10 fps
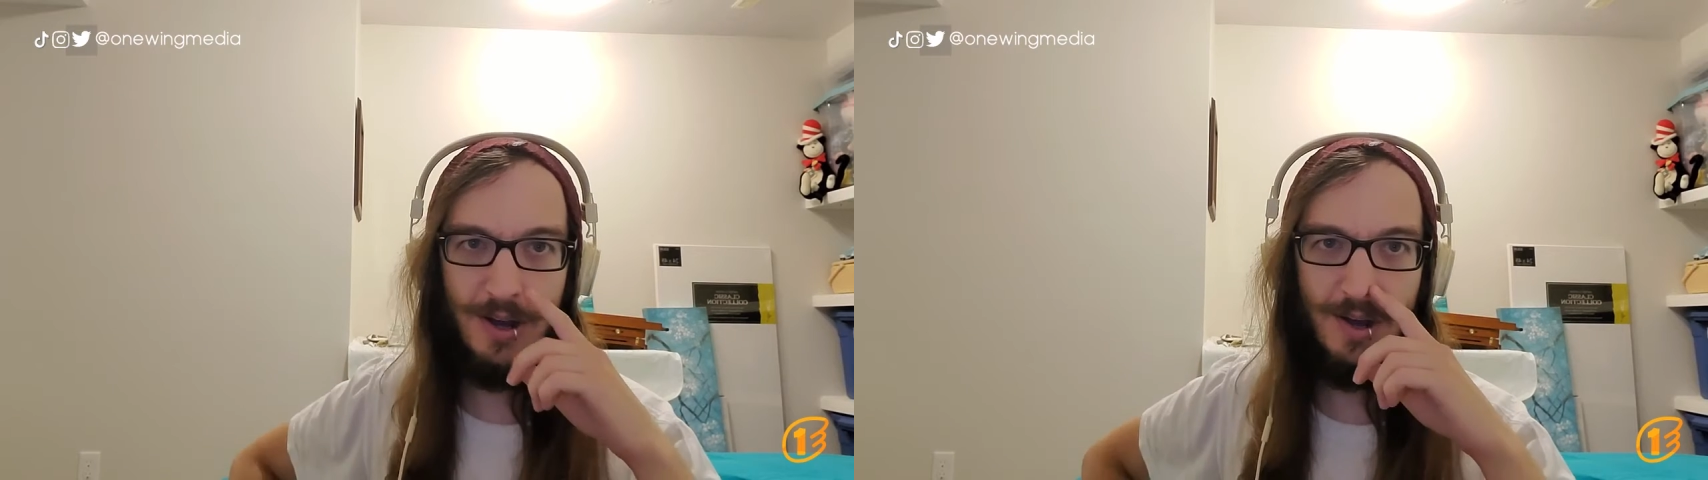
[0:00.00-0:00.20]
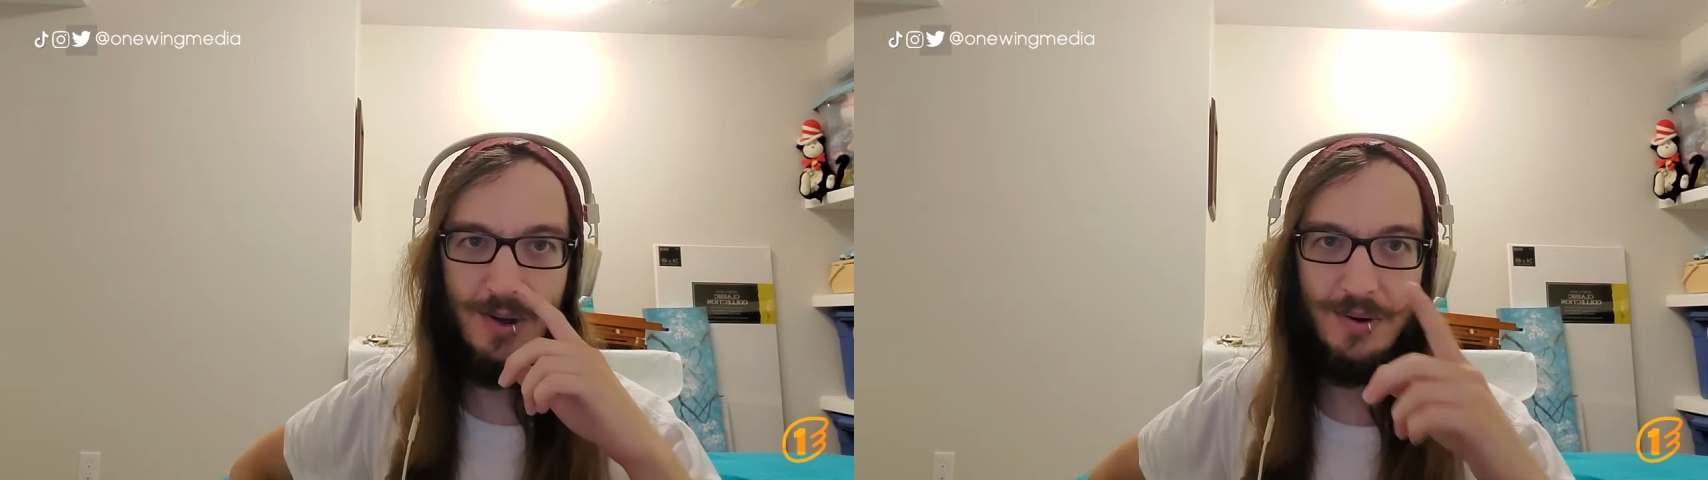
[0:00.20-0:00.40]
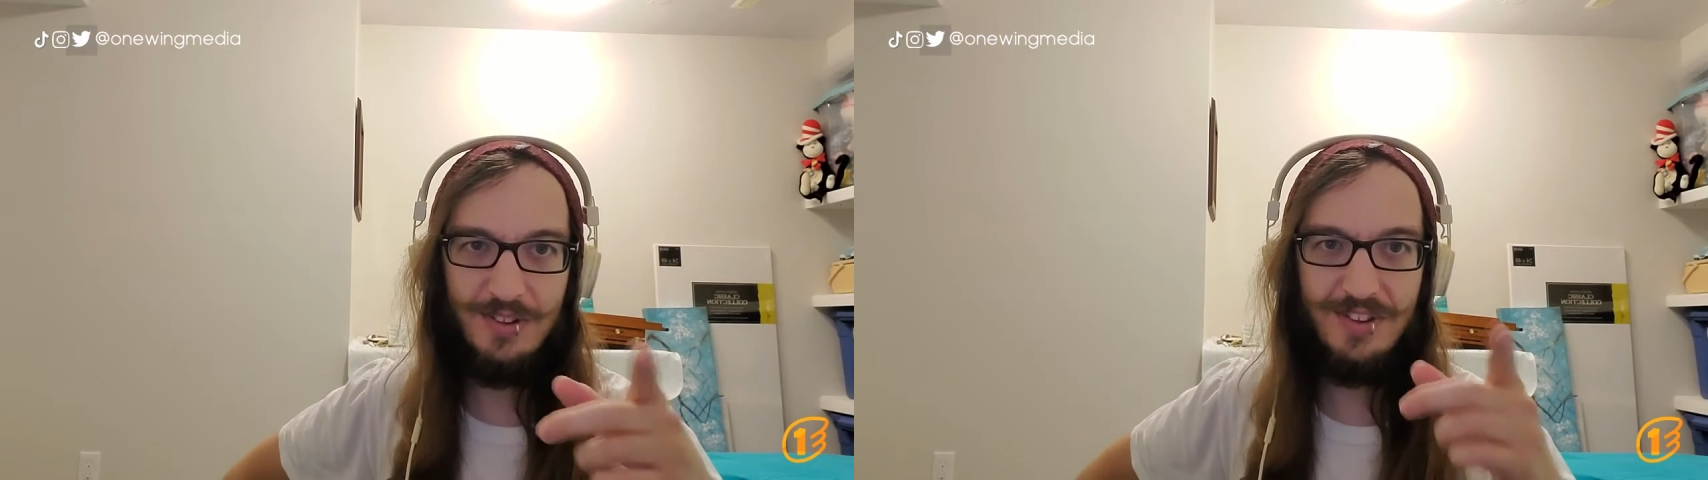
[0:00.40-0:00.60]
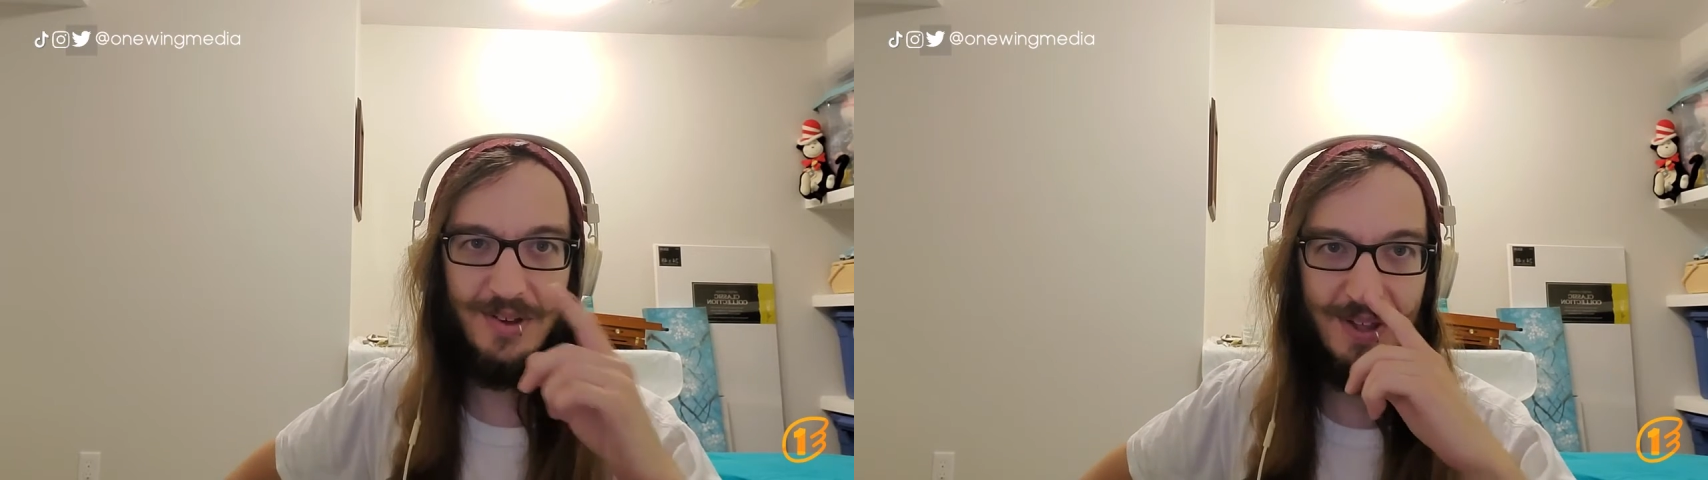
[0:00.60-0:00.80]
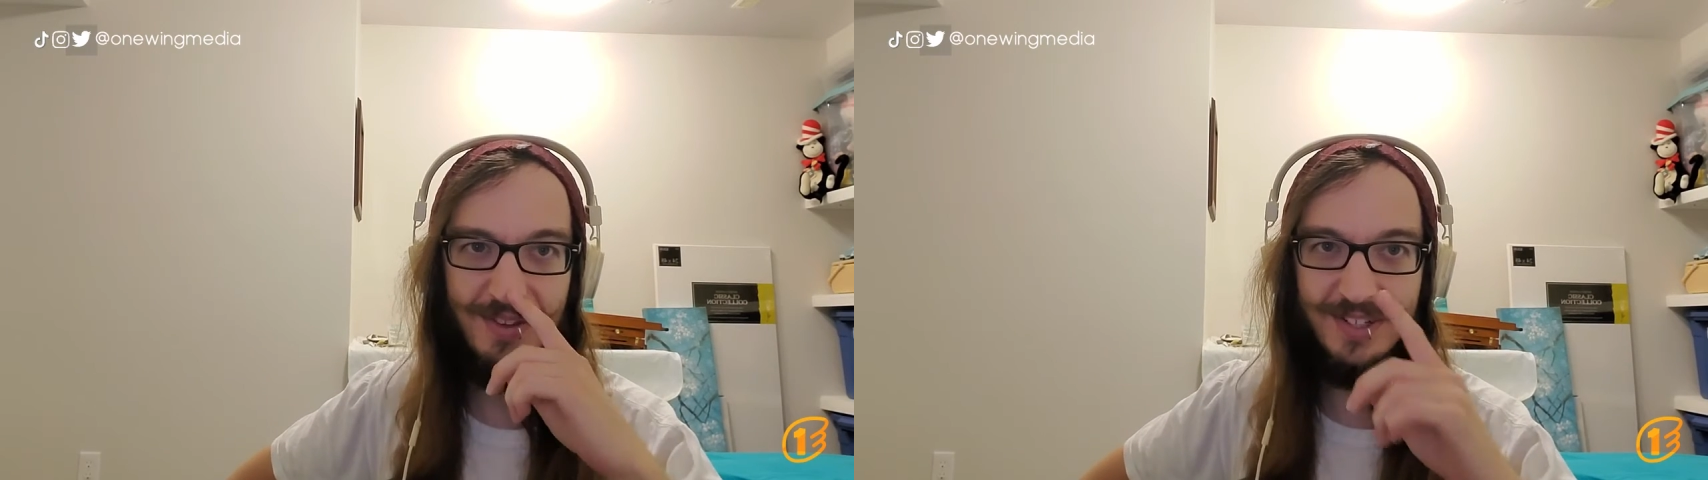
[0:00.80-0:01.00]
oh,
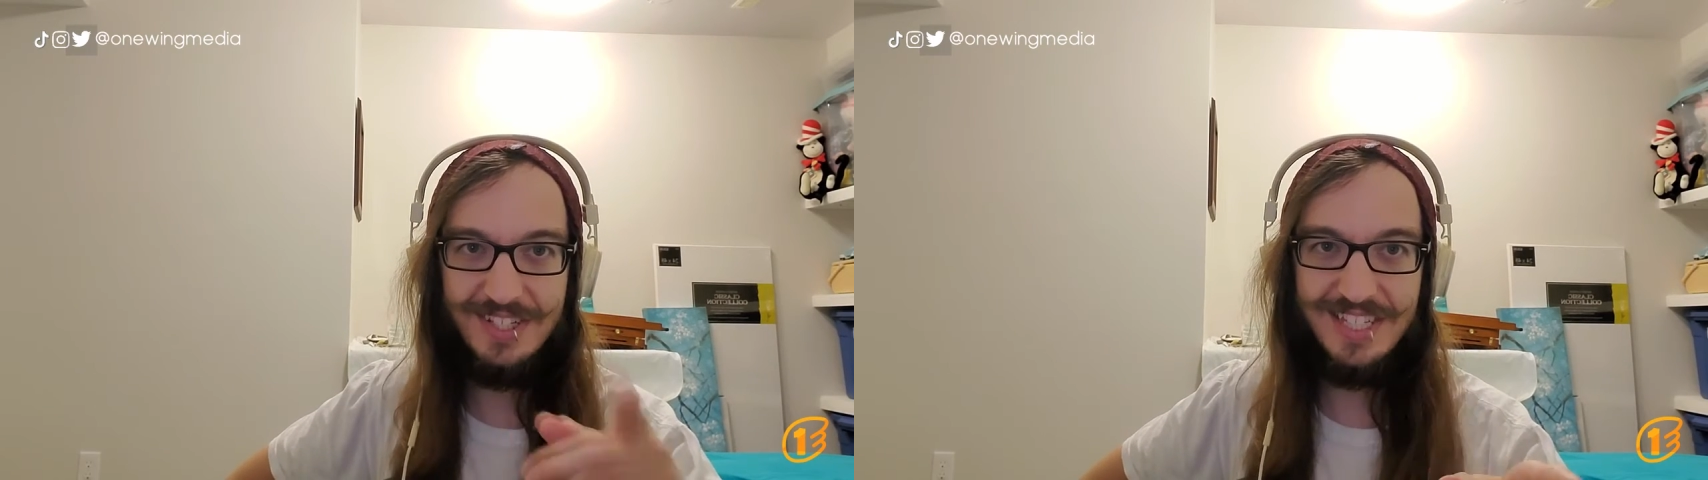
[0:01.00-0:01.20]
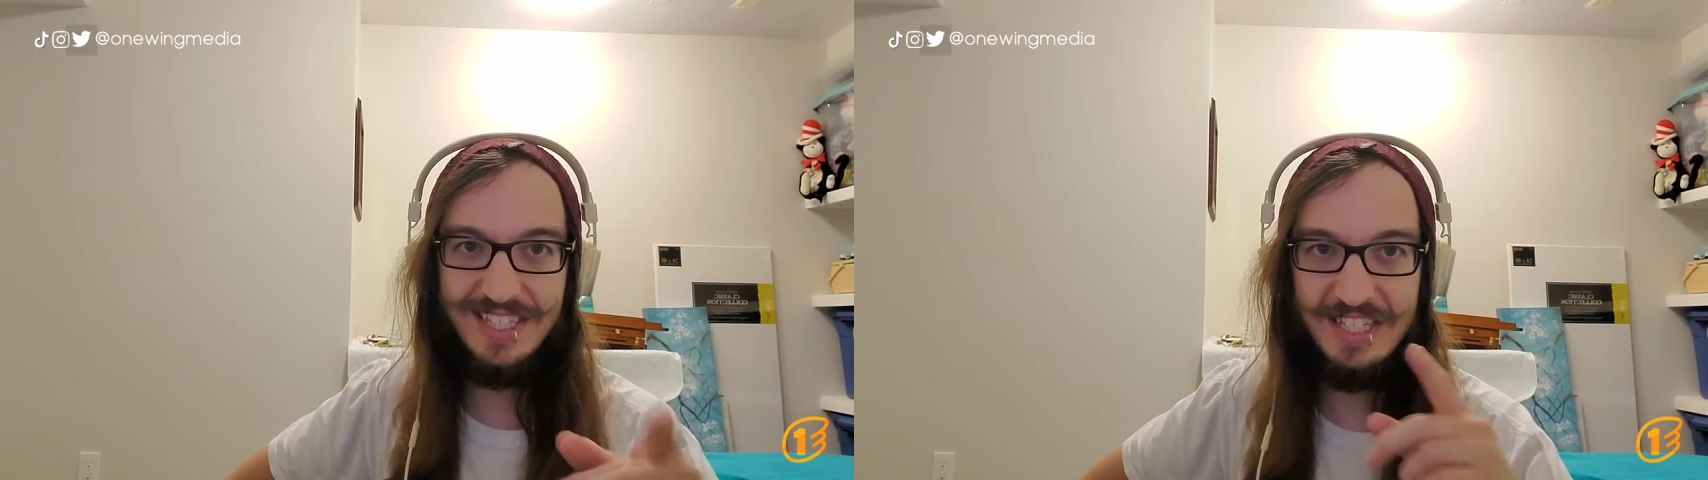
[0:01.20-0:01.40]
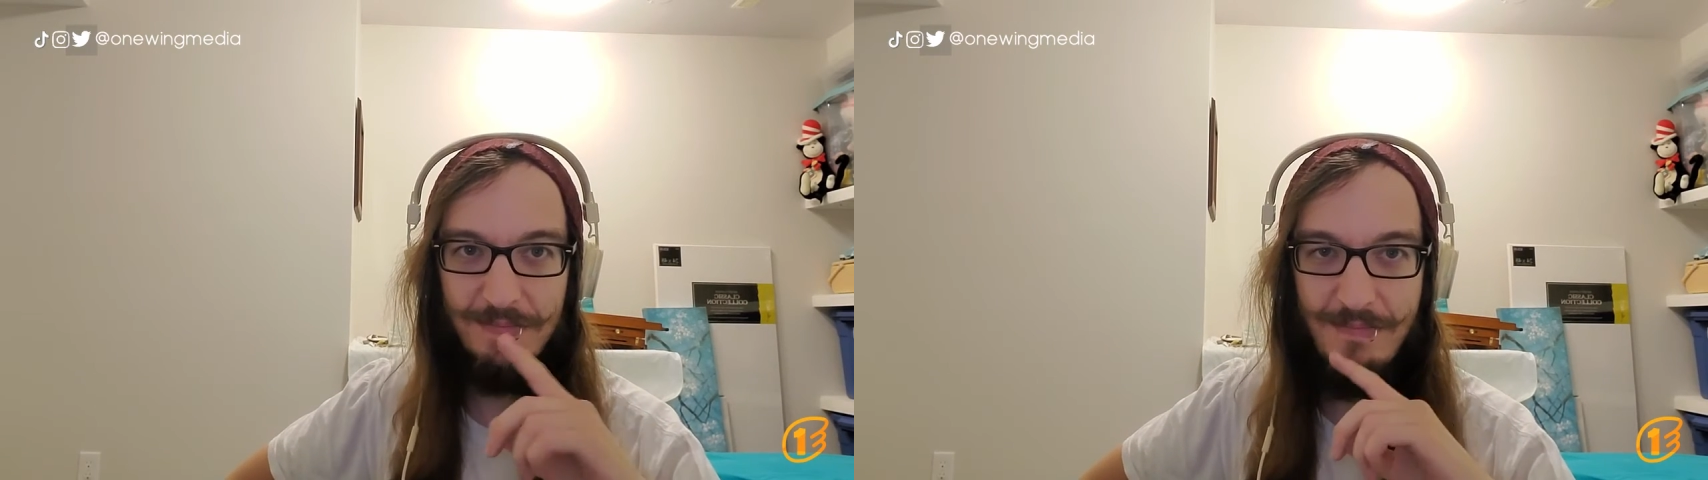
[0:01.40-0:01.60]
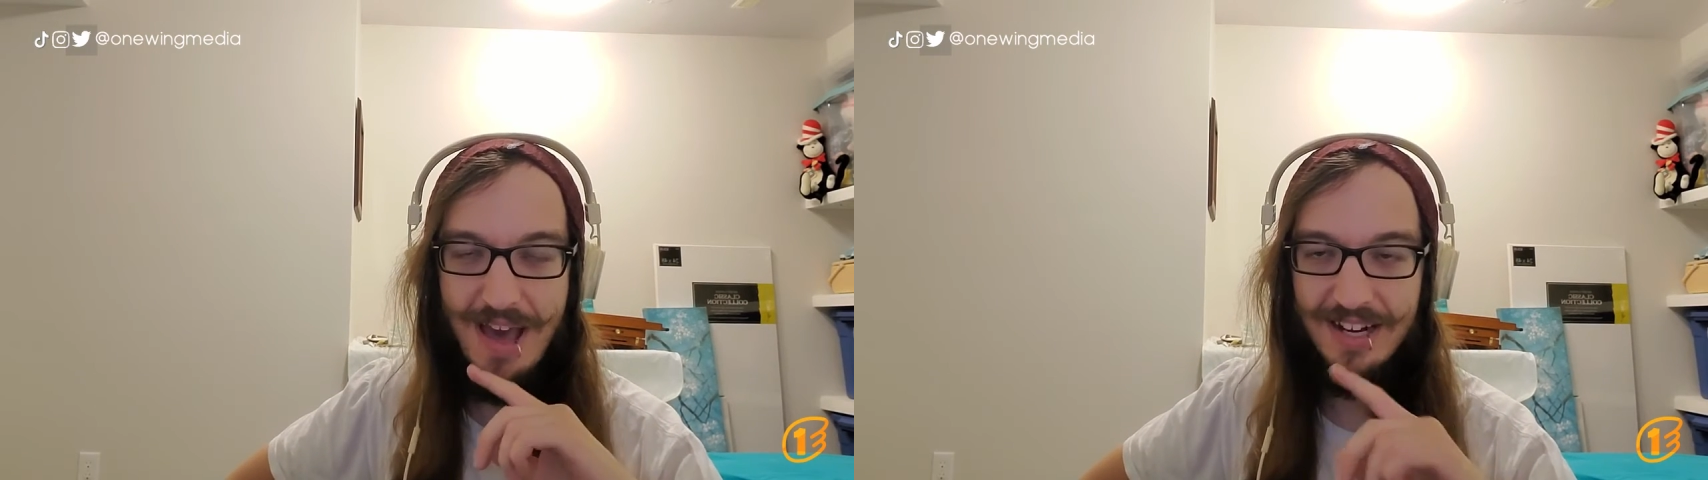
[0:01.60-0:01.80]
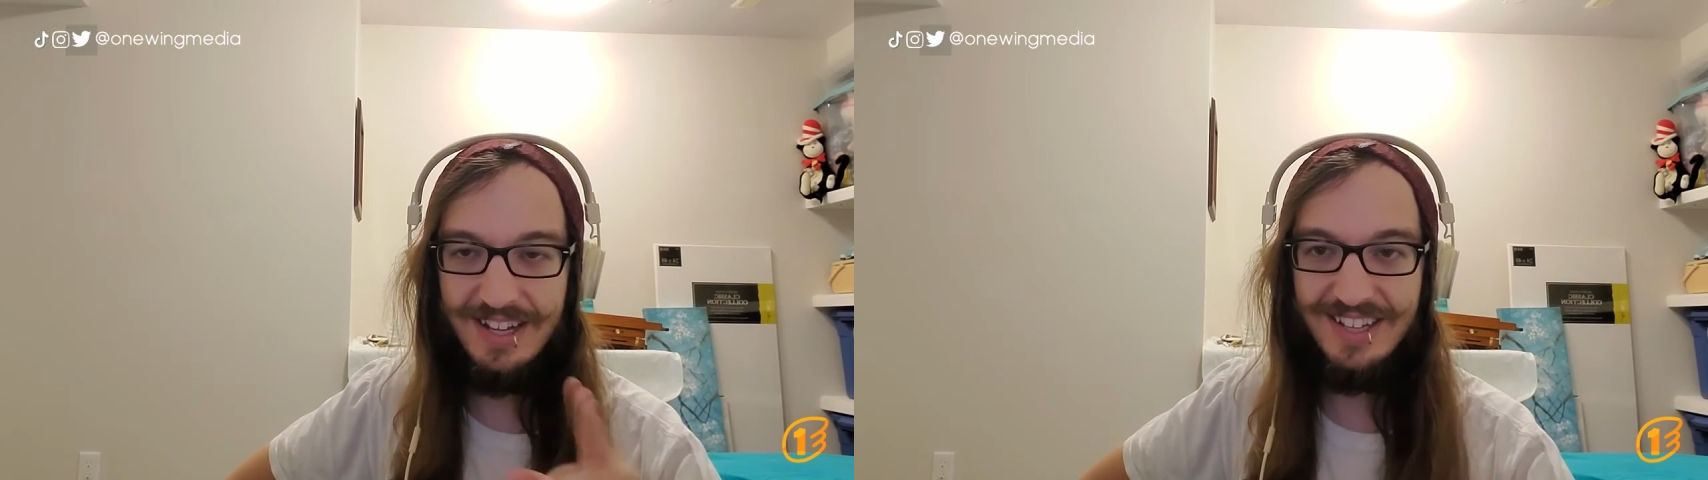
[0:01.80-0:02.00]
so, and they're just like this
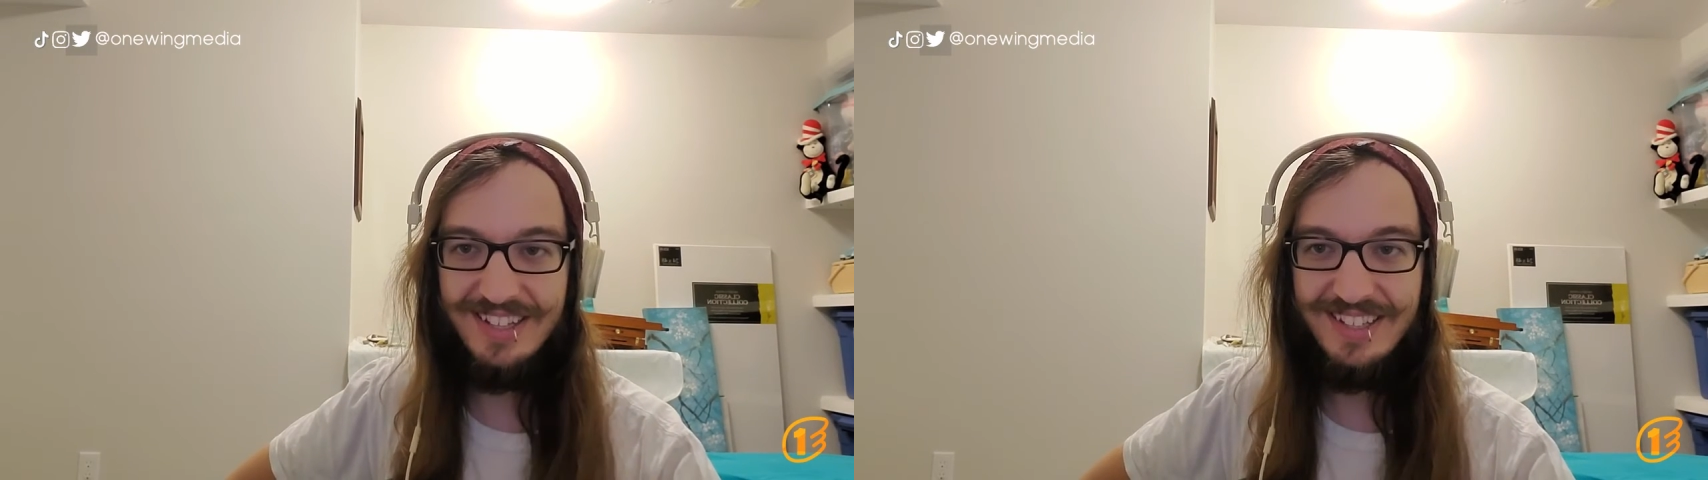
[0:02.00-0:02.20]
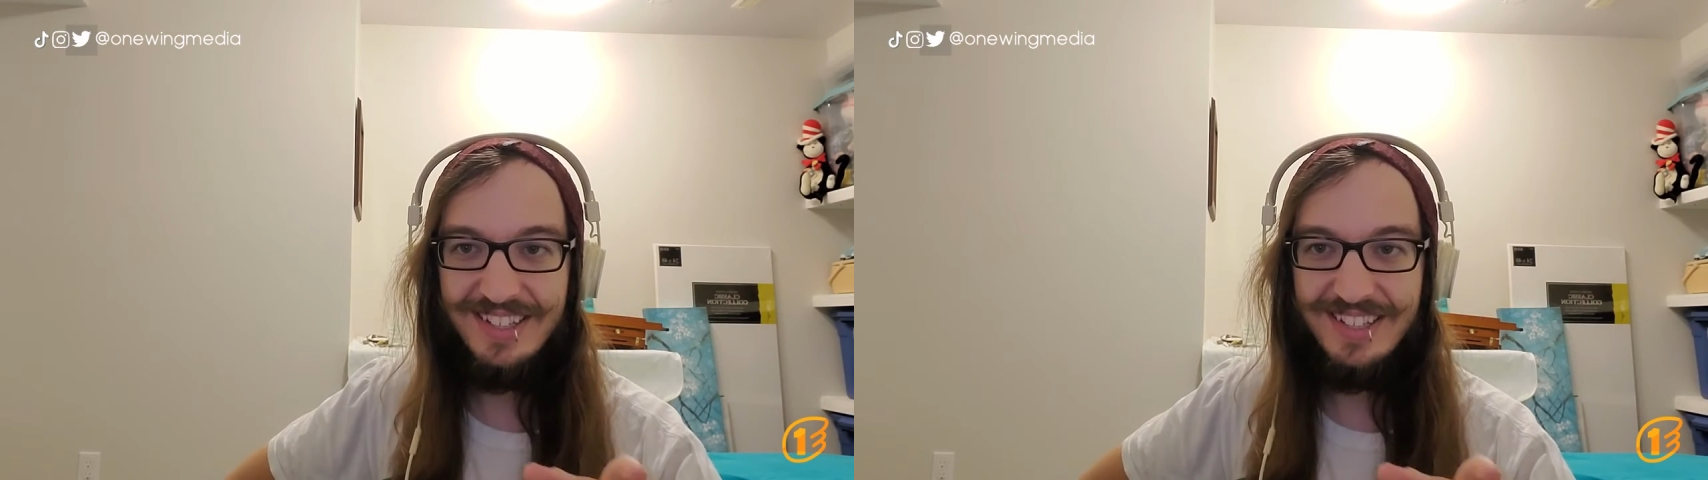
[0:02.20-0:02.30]
meta,